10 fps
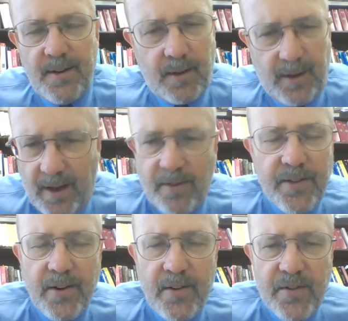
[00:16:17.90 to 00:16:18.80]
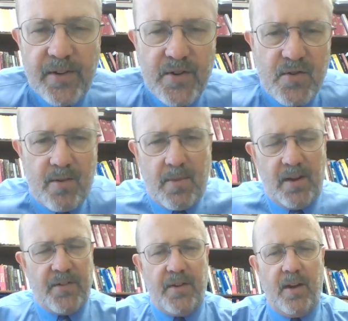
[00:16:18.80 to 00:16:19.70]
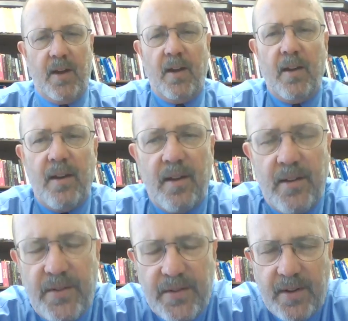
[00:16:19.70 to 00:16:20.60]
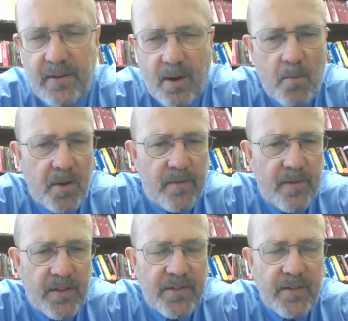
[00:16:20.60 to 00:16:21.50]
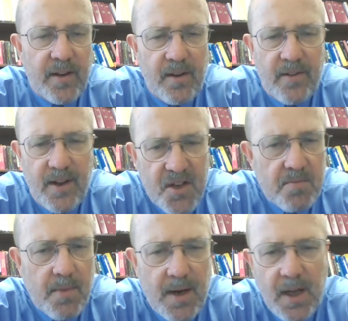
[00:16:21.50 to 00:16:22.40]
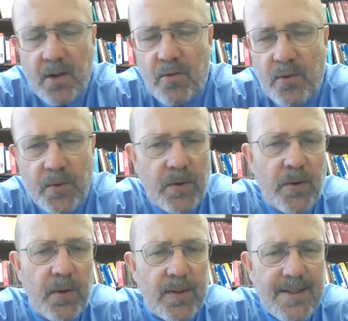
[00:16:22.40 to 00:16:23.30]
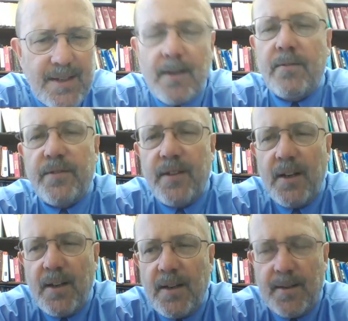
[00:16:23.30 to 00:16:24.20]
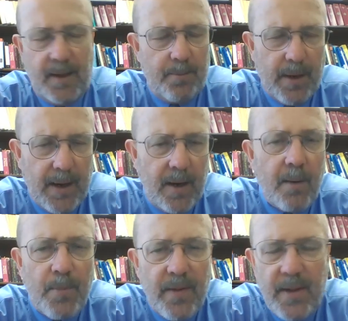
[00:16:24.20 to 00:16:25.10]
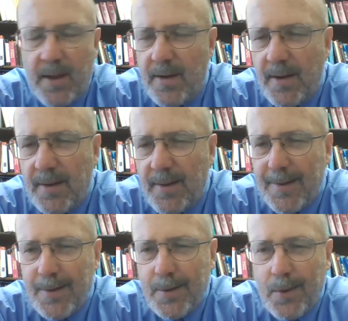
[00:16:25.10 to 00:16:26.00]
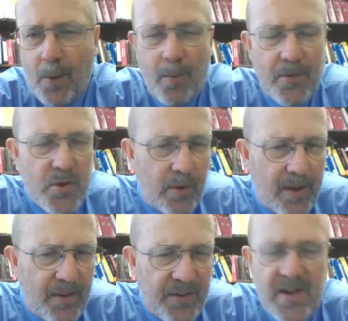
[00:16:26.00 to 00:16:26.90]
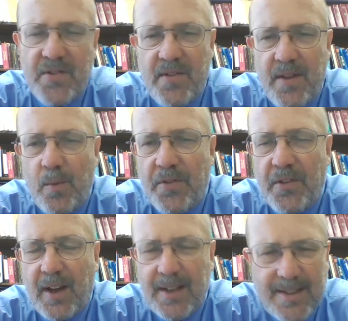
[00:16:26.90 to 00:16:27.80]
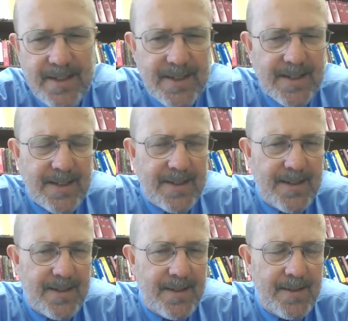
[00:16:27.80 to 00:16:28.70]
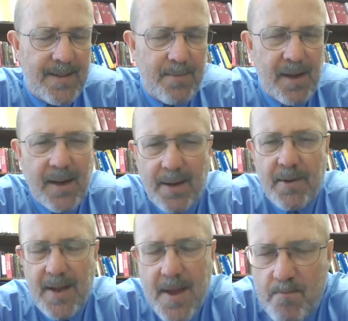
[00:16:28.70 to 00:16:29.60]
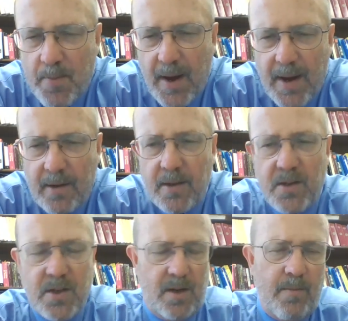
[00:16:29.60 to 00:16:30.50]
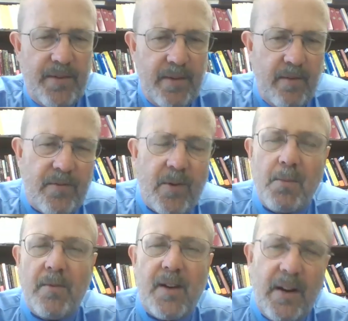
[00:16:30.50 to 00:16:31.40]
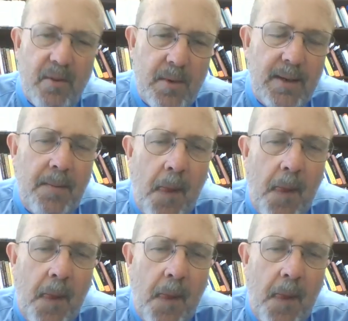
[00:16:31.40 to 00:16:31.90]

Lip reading: late 3rd century BCE is, in terms of extent of hegemonic control, itself an empire, but then only with Julius Caesar, then with Augustus, does it then become an empire in terms of the form of government.